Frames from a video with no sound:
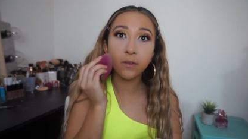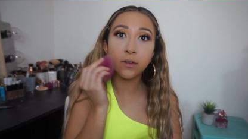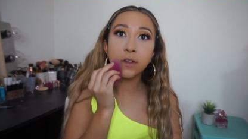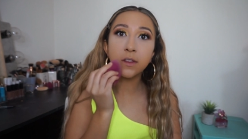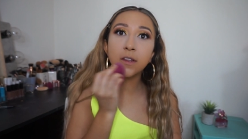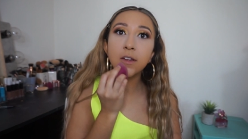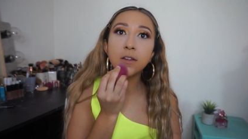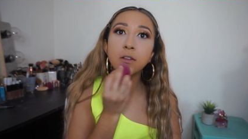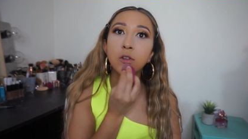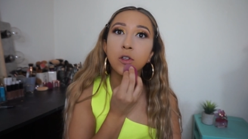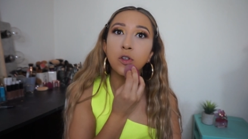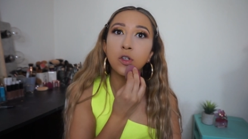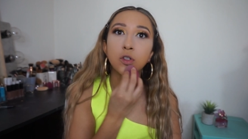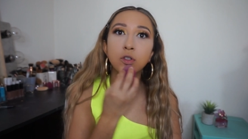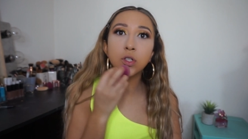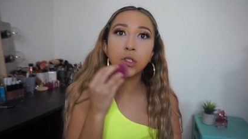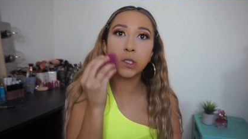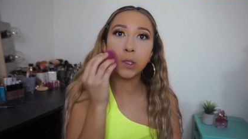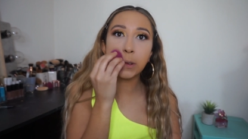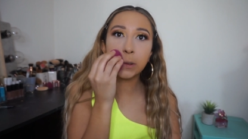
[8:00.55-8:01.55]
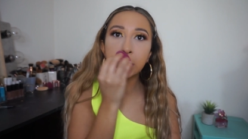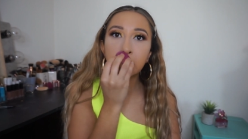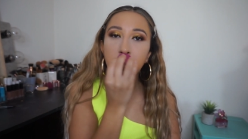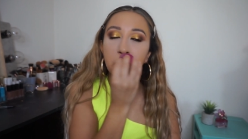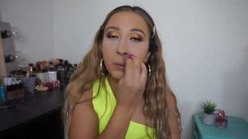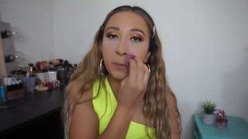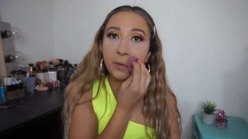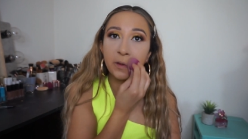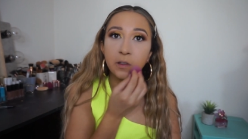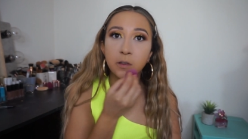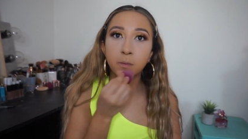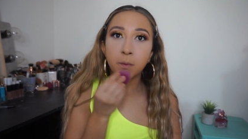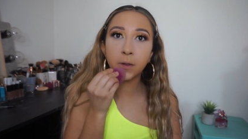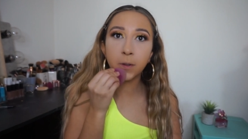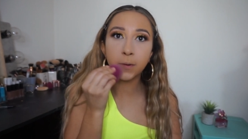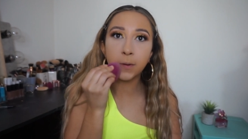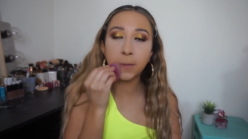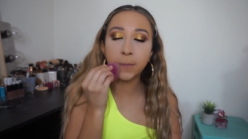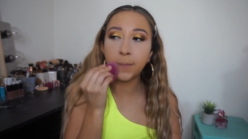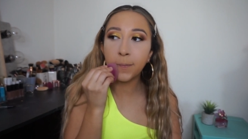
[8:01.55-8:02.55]
everything look so smooth, this
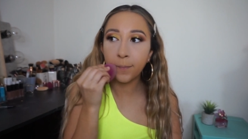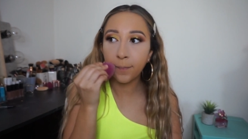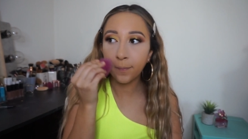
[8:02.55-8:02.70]
powder.